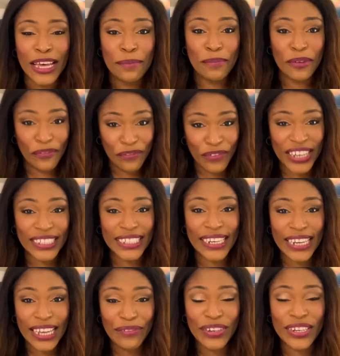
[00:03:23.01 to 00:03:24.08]
but fatty
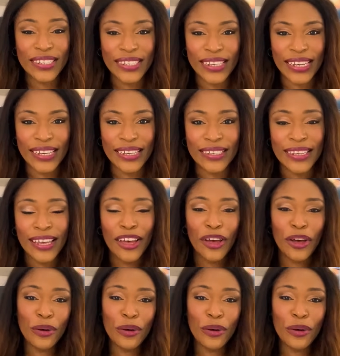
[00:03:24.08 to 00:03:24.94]
liver disease